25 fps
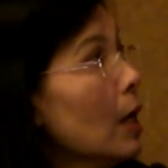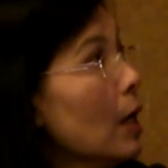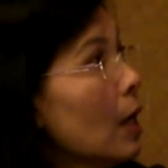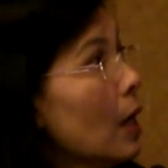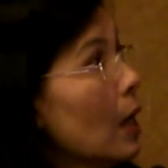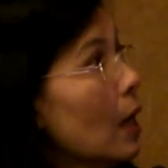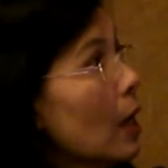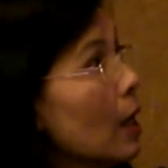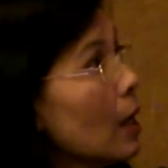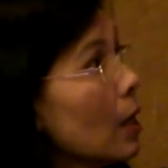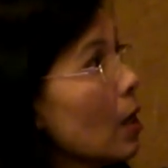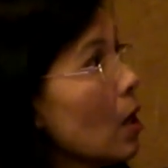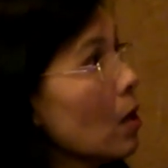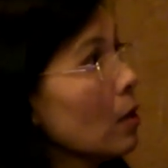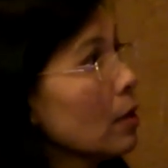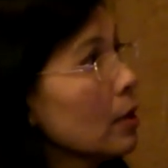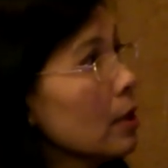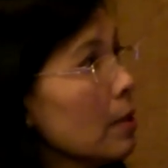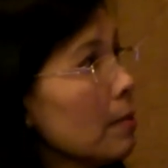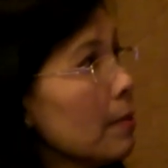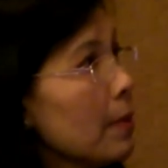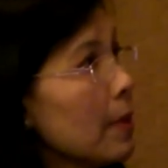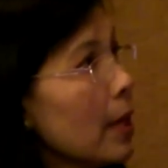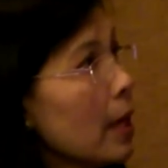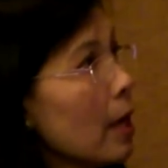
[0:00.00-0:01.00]

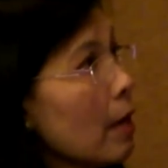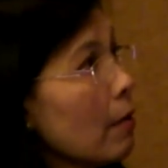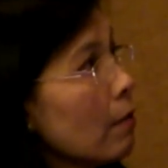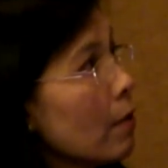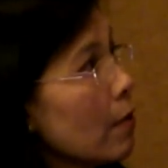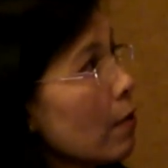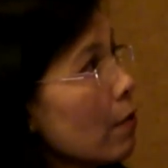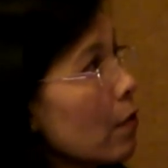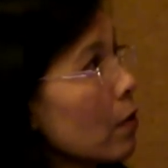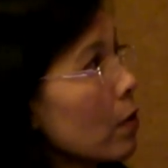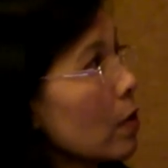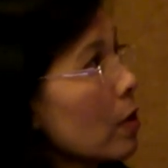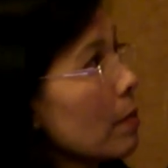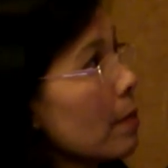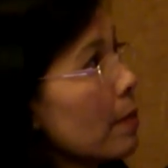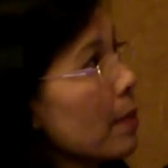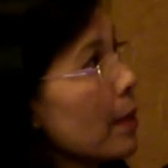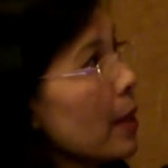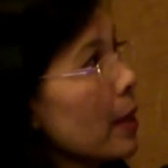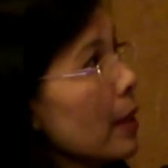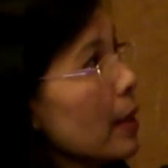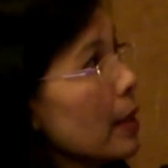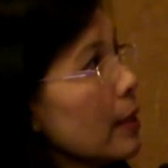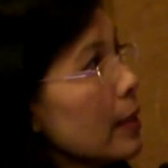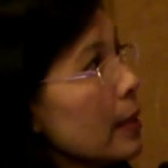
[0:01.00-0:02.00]
Cognitive behavioral
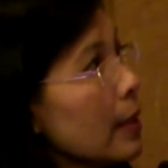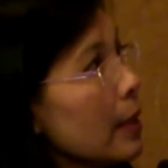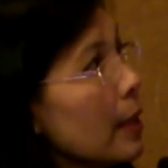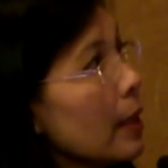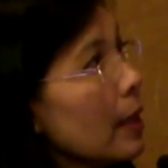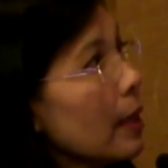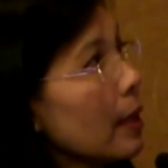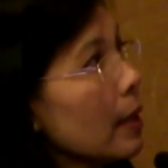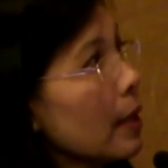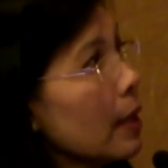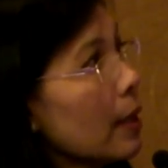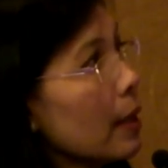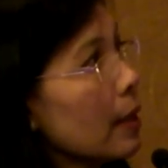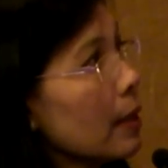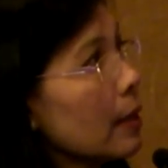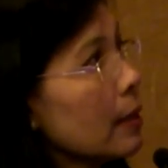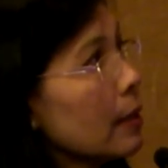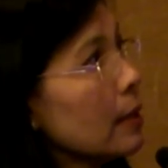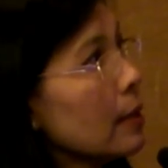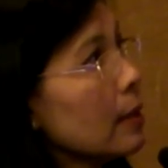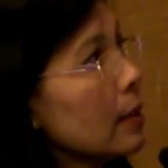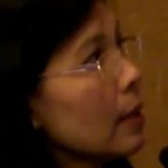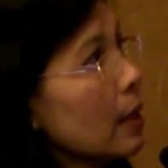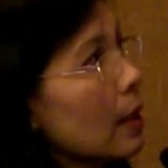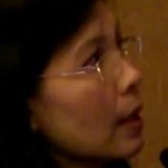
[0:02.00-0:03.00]
therapy
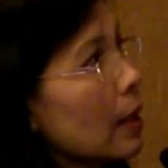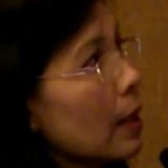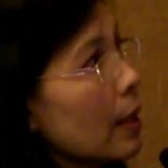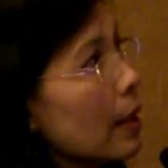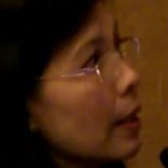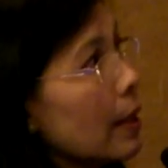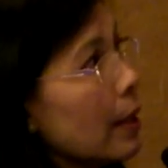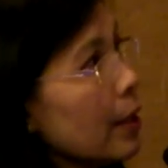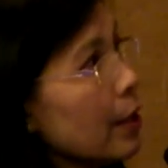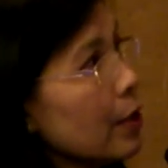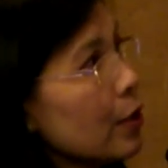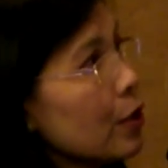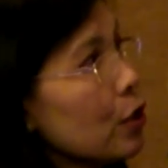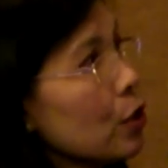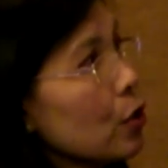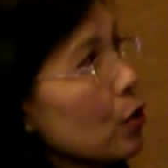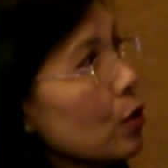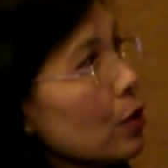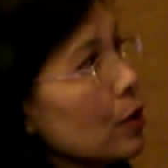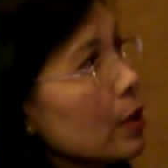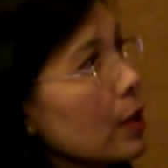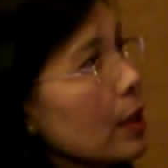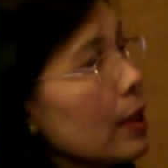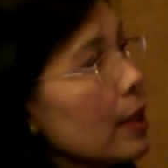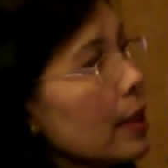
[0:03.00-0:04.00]
and is
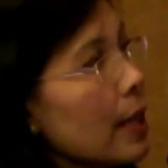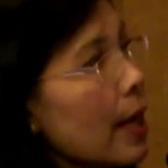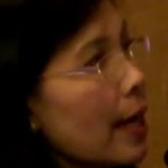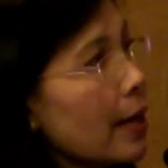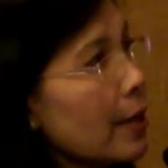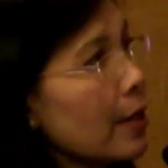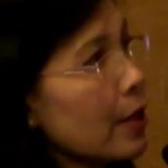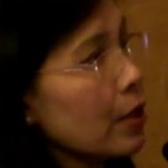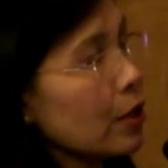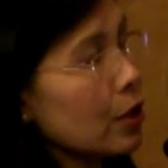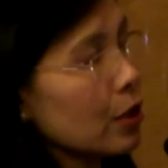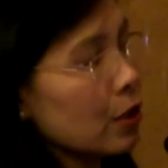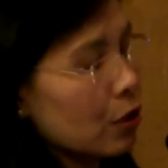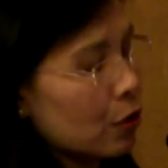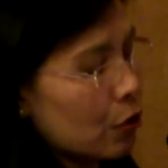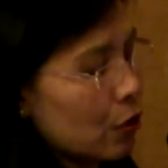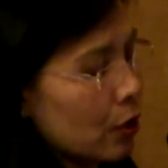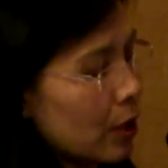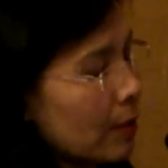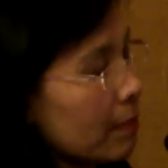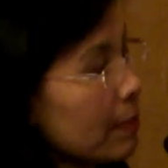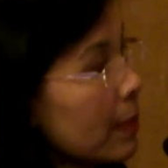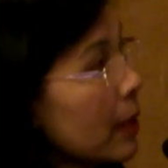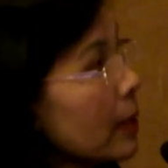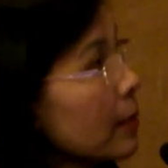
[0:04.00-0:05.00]
used in addiction
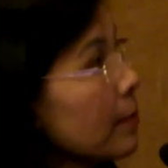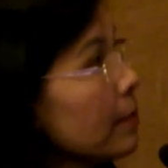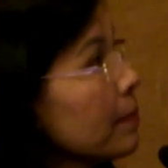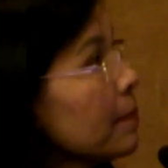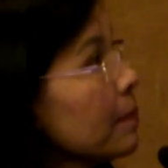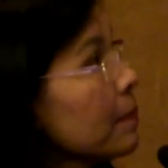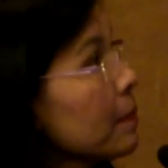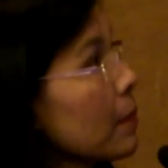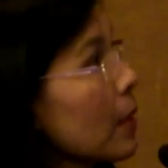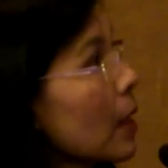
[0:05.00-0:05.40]
treatment.